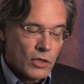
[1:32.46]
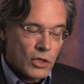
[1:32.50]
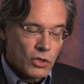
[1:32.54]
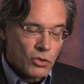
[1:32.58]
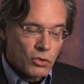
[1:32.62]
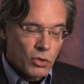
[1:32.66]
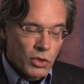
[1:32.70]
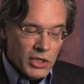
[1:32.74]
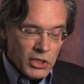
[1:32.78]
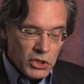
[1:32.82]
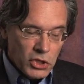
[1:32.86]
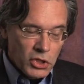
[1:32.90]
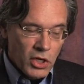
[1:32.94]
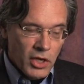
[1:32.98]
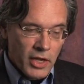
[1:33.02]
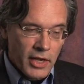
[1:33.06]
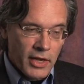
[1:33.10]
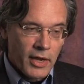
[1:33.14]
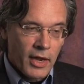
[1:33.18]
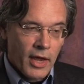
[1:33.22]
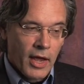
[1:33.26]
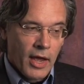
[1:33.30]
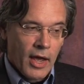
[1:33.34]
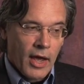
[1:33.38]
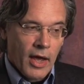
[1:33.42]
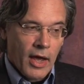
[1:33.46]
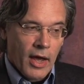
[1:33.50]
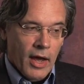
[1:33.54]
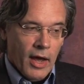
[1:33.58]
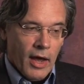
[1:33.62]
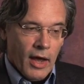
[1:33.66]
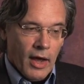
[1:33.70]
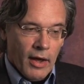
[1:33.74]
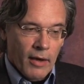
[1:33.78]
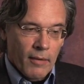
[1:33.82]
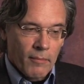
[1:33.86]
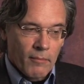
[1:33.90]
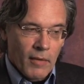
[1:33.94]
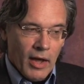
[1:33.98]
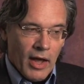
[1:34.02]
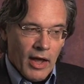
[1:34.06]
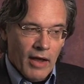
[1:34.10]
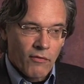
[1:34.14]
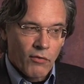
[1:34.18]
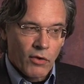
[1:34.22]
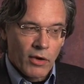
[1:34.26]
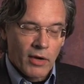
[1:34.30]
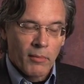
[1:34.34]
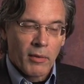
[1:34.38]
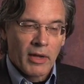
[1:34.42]
traditionally,
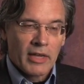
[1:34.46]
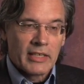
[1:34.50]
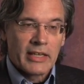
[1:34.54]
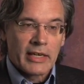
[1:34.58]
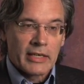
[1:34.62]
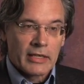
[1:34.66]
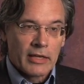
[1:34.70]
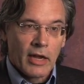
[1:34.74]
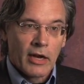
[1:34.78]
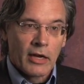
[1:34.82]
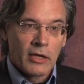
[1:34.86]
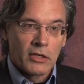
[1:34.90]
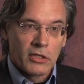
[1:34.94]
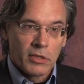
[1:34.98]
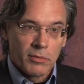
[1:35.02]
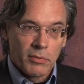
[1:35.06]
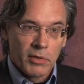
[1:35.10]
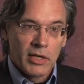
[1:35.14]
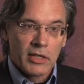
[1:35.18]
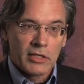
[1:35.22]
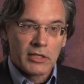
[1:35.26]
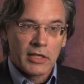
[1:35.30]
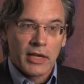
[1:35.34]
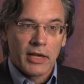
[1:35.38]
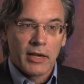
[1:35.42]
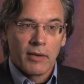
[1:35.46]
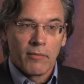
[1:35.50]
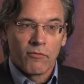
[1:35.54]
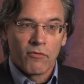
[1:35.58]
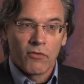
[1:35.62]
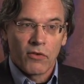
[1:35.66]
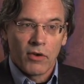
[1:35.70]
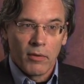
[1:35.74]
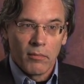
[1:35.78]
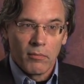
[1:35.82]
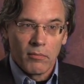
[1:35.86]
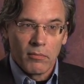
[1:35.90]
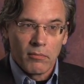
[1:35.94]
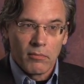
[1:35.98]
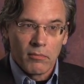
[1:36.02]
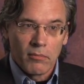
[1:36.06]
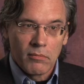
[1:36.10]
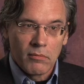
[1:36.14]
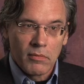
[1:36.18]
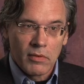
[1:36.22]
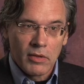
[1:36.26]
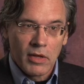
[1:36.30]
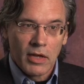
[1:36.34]
I've written about technology because I come from